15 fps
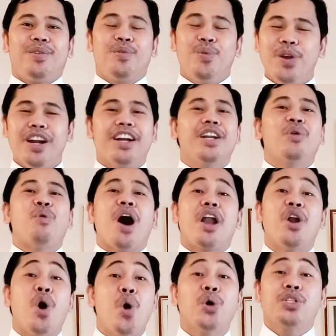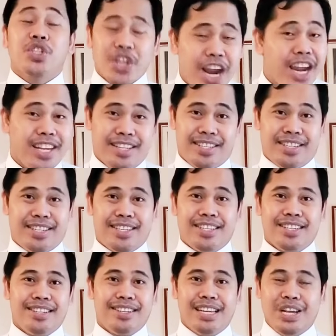We are the one who changed.
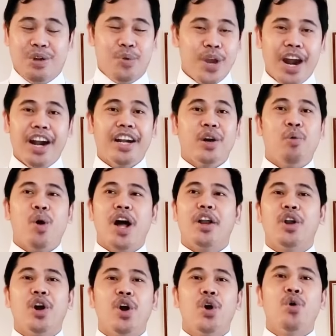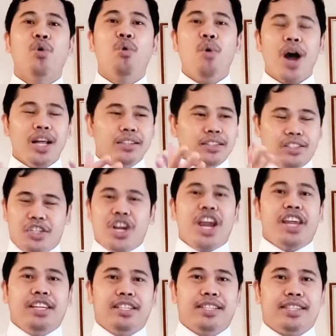We are the one who want
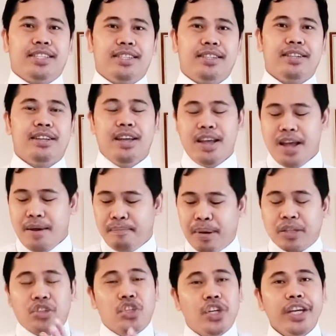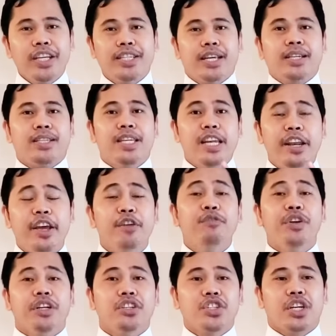change. But Jesus
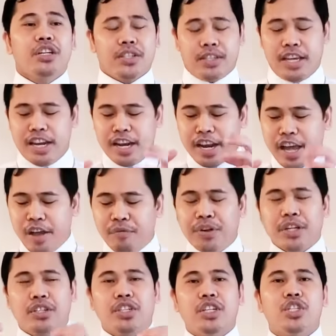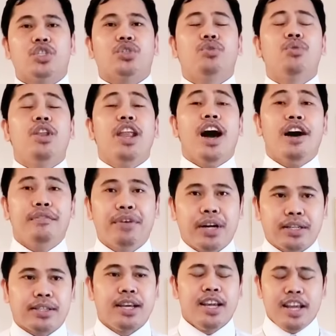never changed. He never changed to love
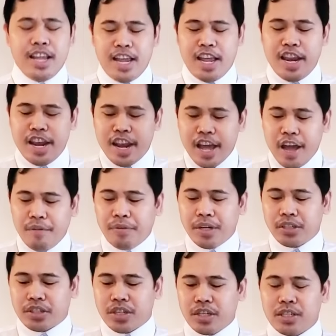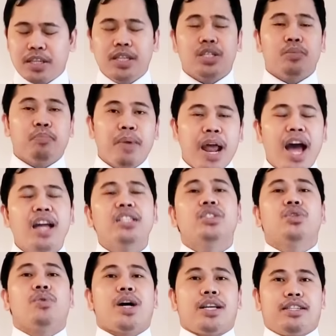us. He never changed his plan
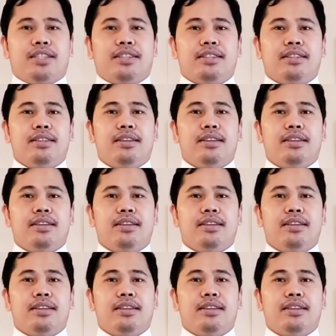to us.